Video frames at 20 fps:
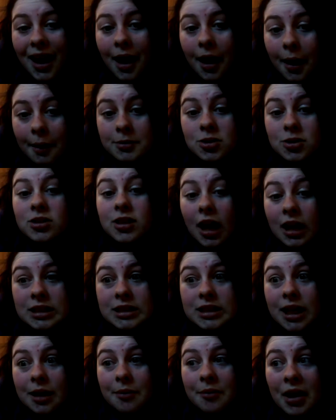I'm too
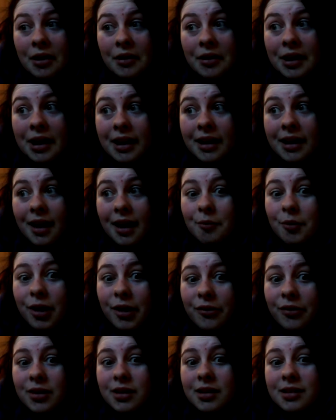young to get married.
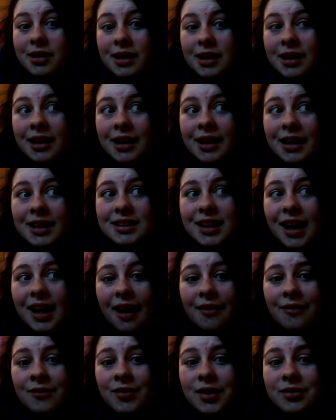He's
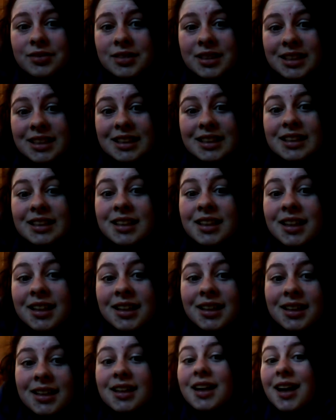like 15,
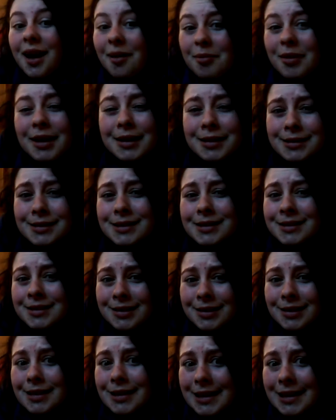I'm like
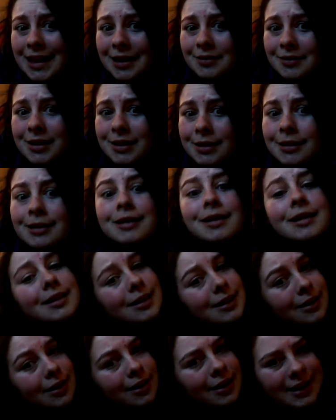still 11,
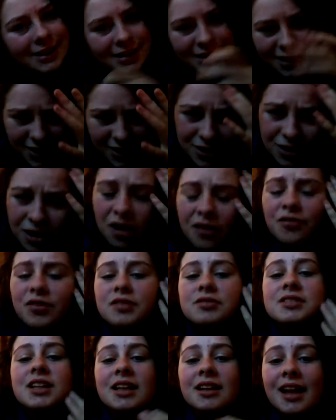he just turned
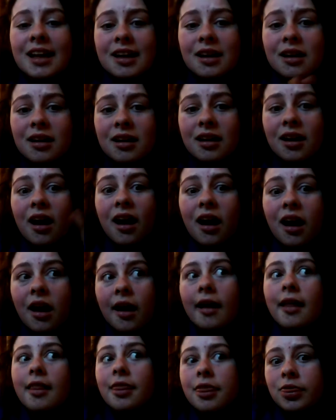15 like
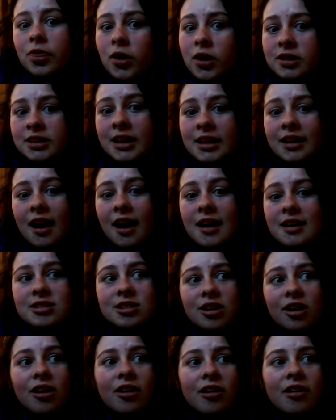13
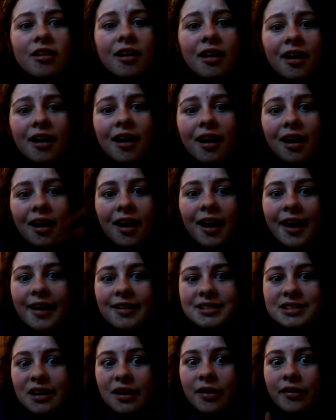days ago.
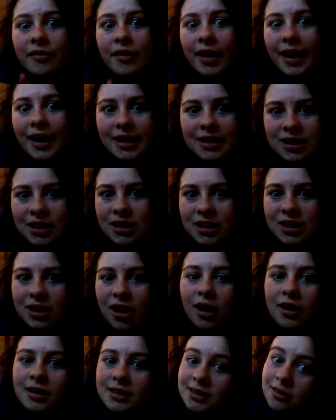I still have ages to
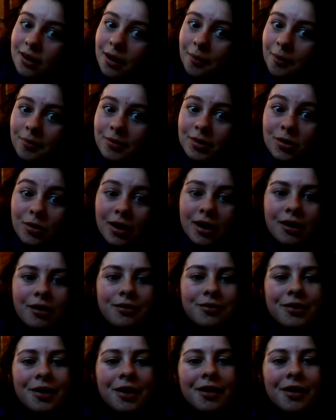go till I'm
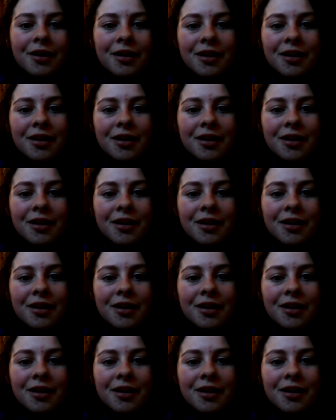12,